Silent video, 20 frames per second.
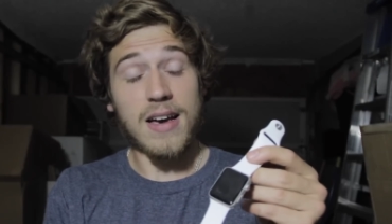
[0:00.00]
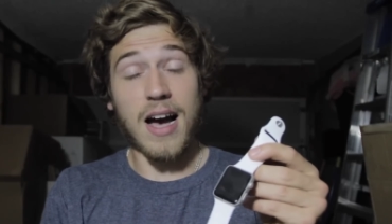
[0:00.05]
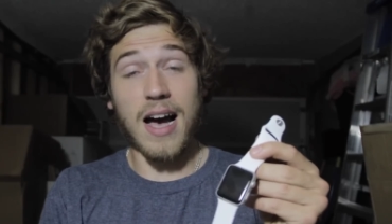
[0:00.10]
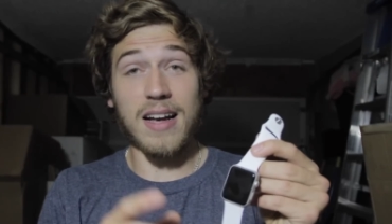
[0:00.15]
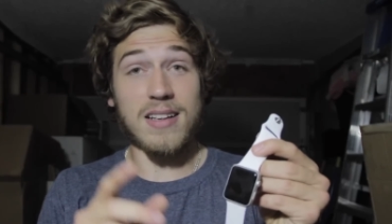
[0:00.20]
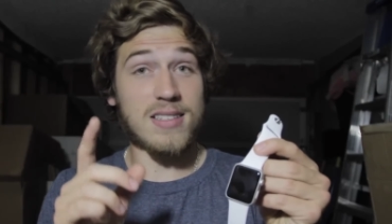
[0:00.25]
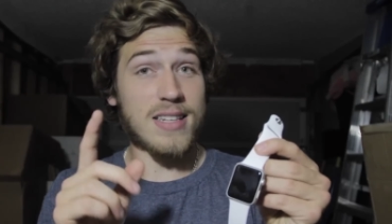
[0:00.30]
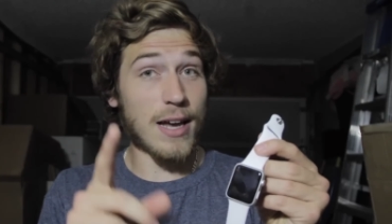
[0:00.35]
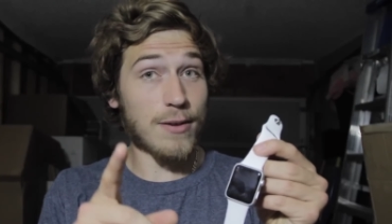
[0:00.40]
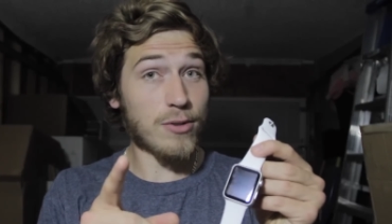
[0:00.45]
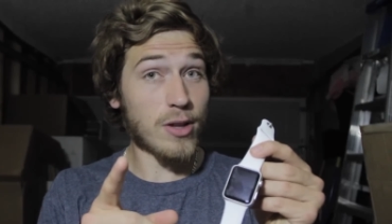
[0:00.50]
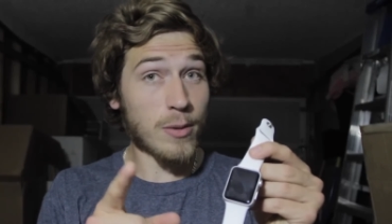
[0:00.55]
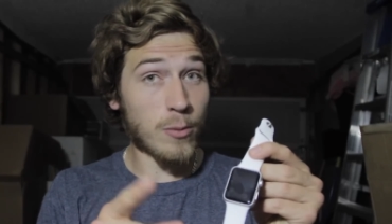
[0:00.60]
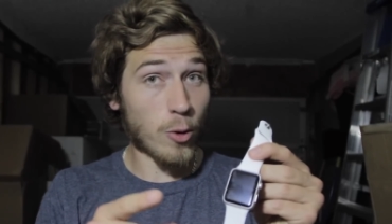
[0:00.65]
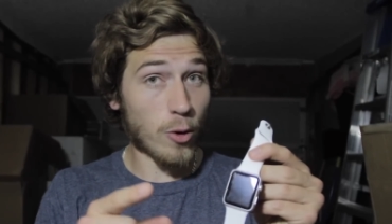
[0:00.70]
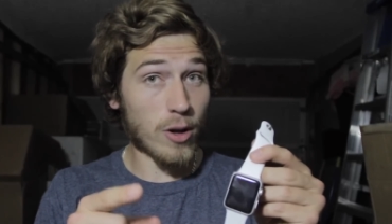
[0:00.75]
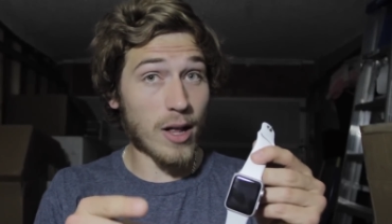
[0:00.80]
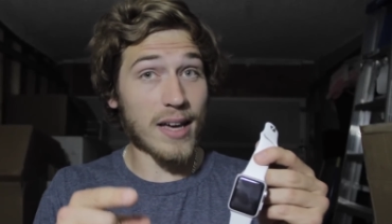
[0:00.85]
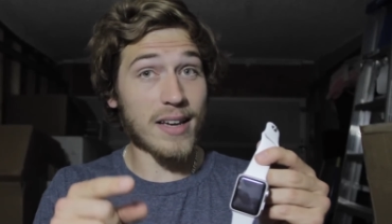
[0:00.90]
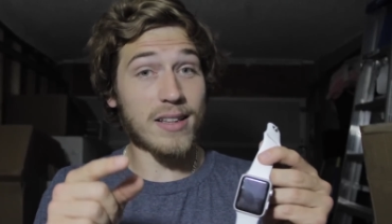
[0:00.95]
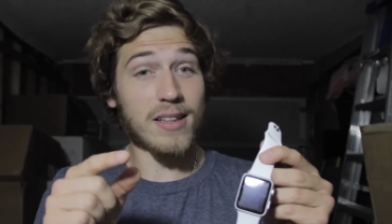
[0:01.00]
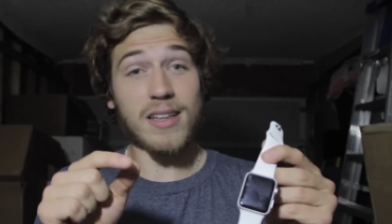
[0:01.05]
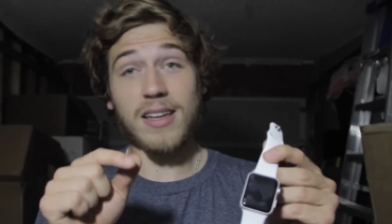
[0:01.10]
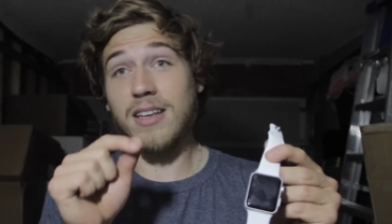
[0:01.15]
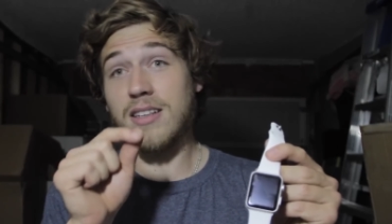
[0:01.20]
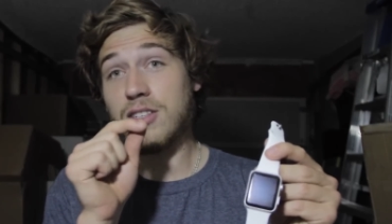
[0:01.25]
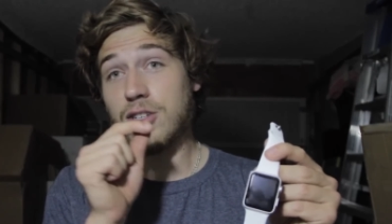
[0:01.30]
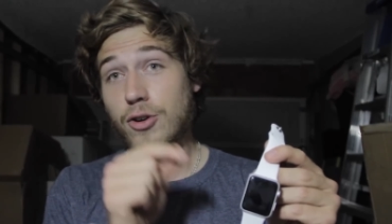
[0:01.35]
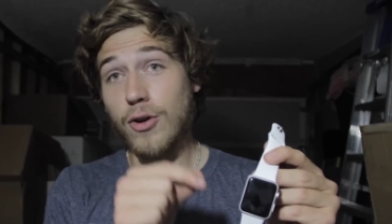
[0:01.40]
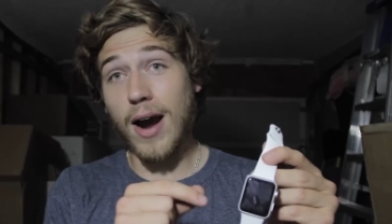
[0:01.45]
It's definitely more likely
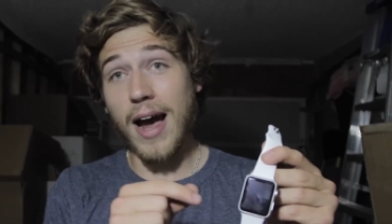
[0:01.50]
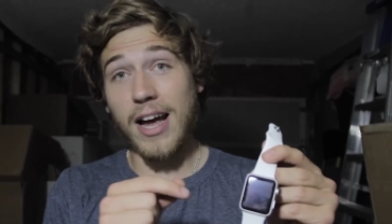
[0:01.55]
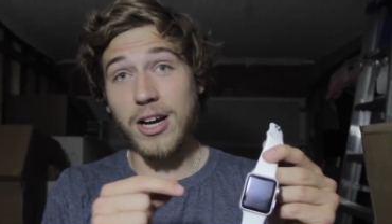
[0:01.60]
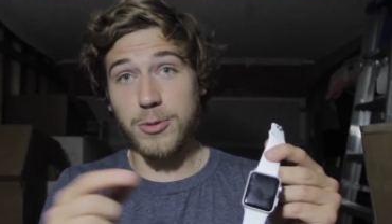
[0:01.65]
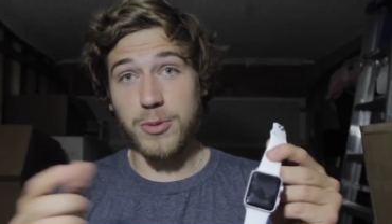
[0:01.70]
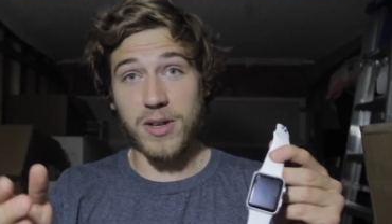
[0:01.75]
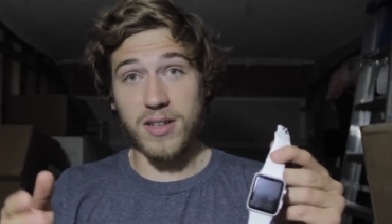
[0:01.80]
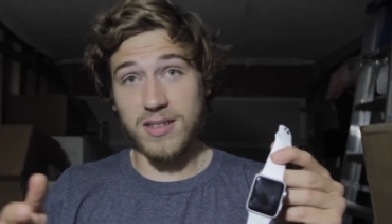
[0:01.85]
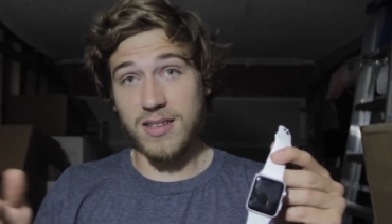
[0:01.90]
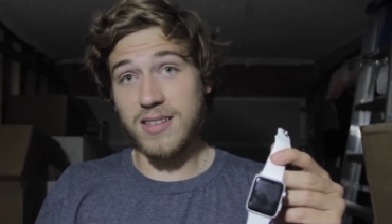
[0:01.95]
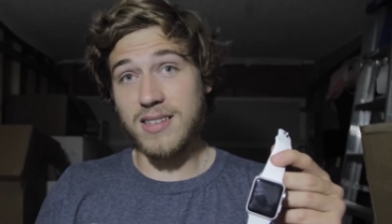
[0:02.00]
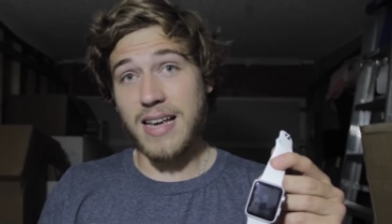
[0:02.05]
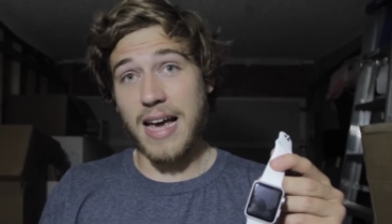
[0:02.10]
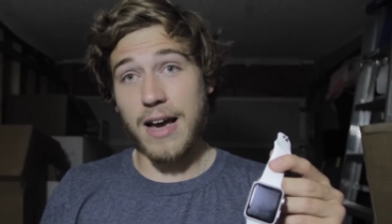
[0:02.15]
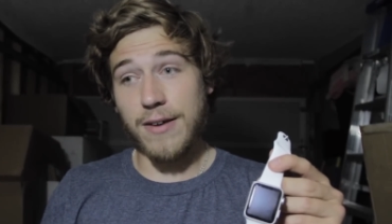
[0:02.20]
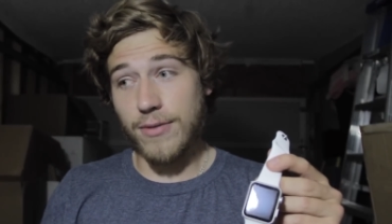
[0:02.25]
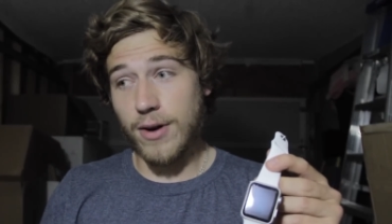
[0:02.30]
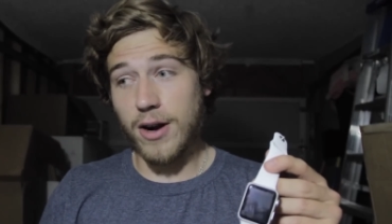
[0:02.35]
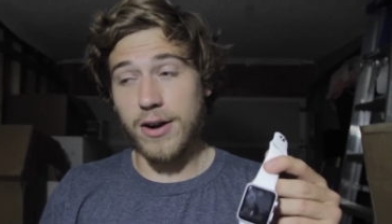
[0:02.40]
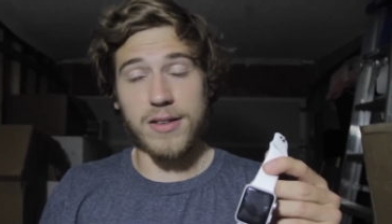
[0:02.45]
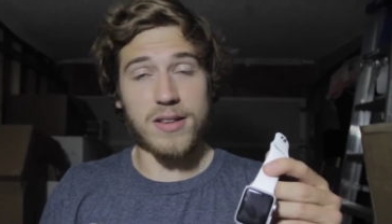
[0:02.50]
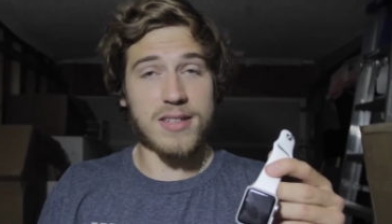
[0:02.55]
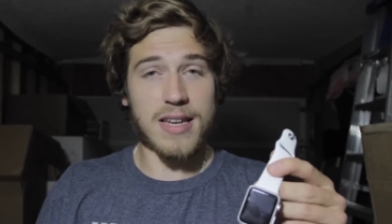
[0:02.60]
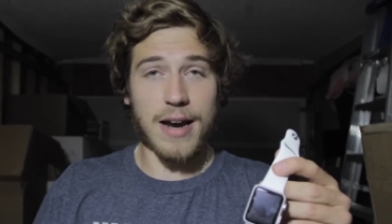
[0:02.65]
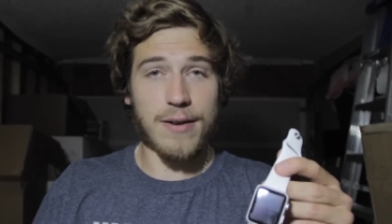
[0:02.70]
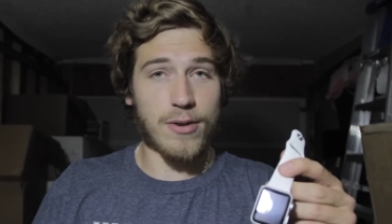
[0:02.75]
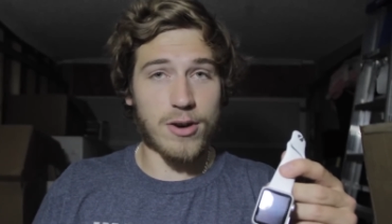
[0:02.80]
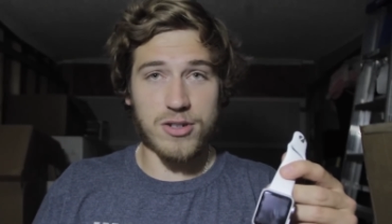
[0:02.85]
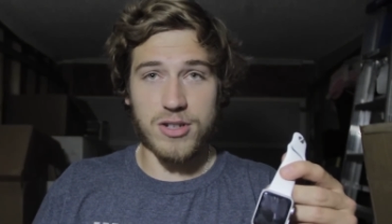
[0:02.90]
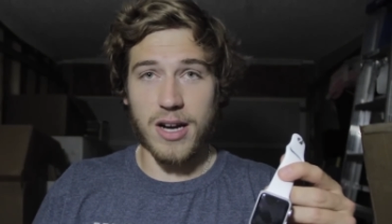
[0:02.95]
to scratch because the sapphire is
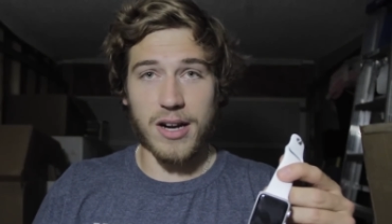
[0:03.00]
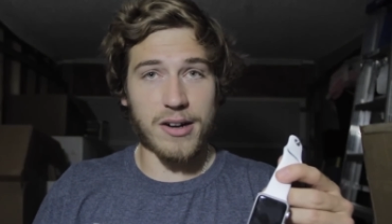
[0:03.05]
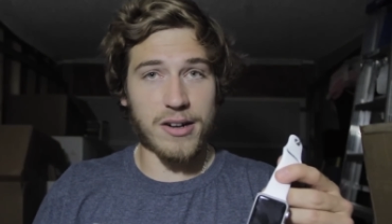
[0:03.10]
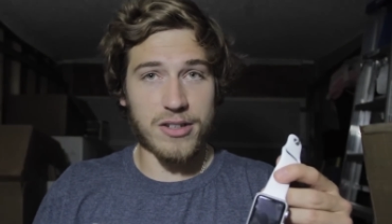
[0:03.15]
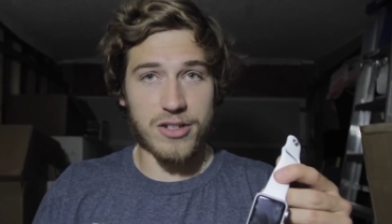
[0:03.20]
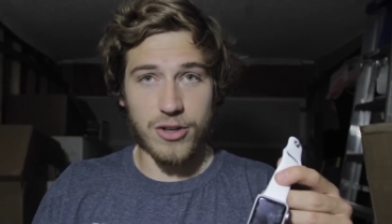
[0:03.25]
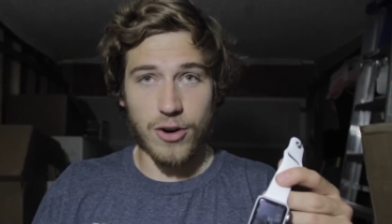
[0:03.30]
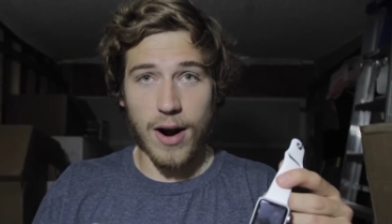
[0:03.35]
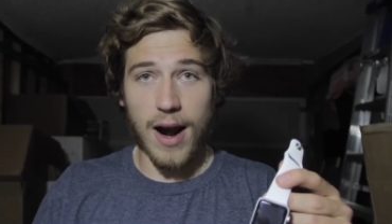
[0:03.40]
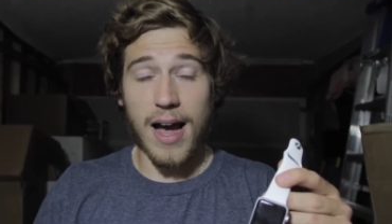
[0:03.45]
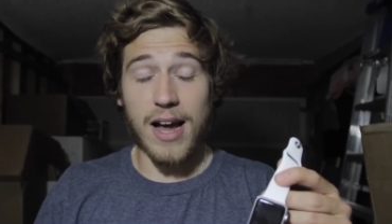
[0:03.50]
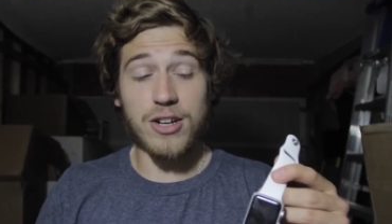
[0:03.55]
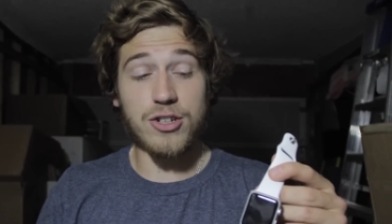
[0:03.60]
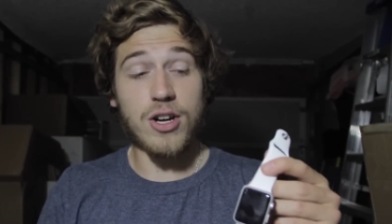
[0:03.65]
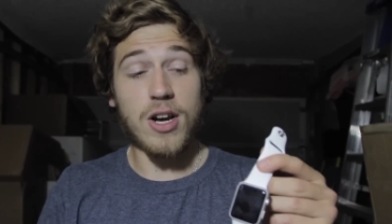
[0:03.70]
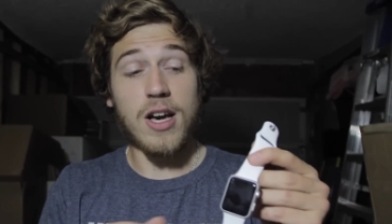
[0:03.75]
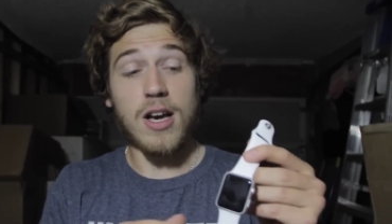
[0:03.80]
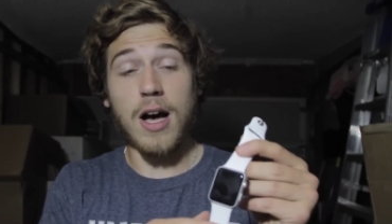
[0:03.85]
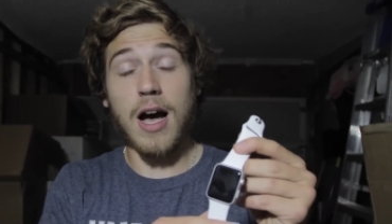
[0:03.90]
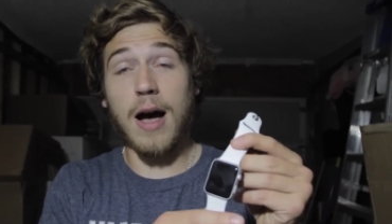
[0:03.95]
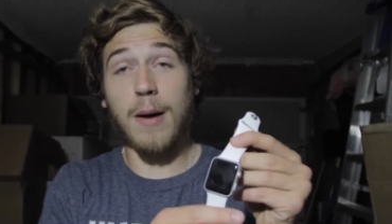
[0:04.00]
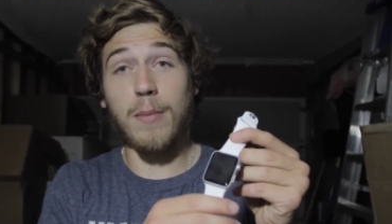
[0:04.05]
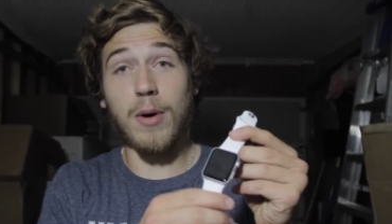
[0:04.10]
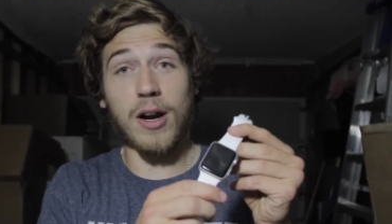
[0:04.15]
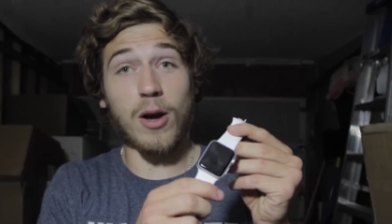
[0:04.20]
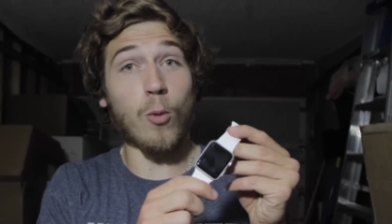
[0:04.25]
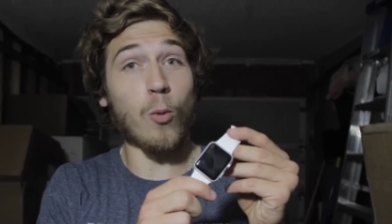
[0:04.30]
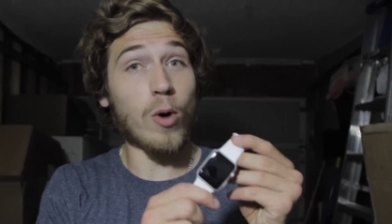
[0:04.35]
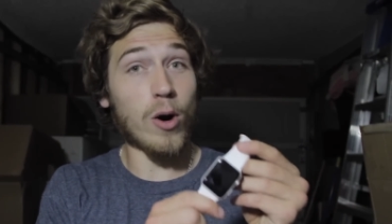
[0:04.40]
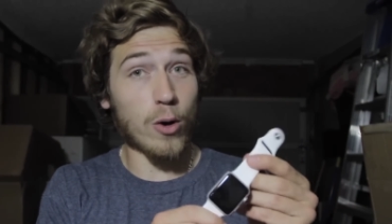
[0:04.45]
not gonna scratch,
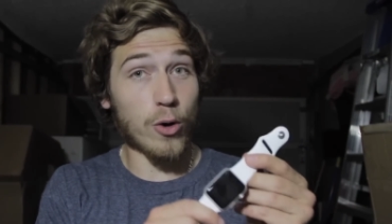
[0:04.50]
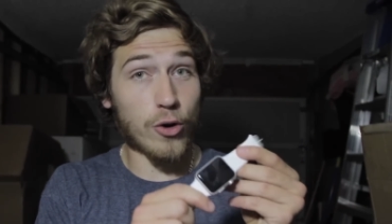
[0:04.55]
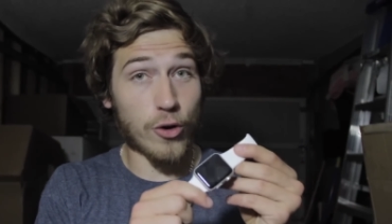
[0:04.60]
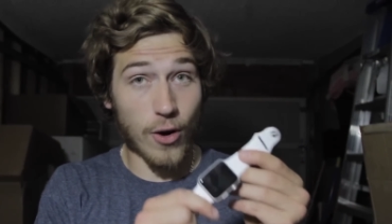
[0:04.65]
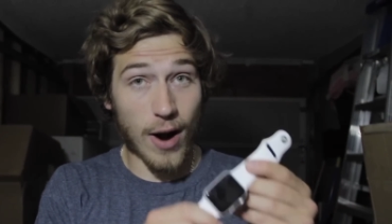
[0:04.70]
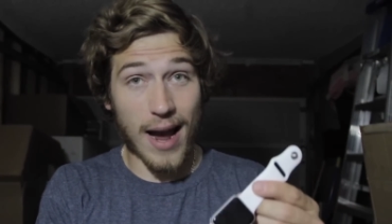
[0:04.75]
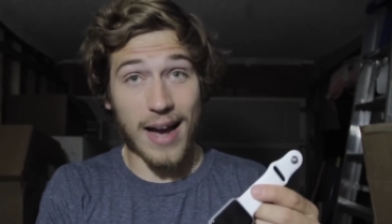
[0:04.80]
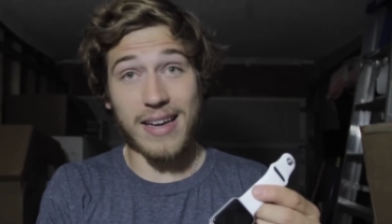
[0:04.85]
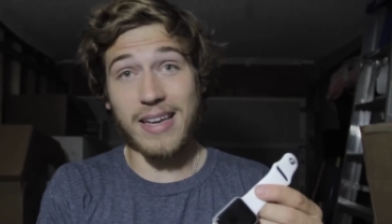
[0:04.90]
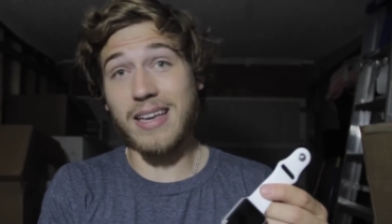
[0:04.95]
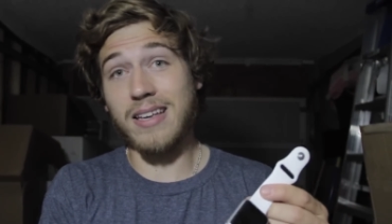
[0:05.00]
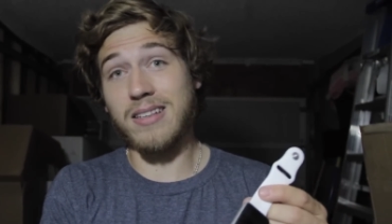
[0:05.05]
but it will crack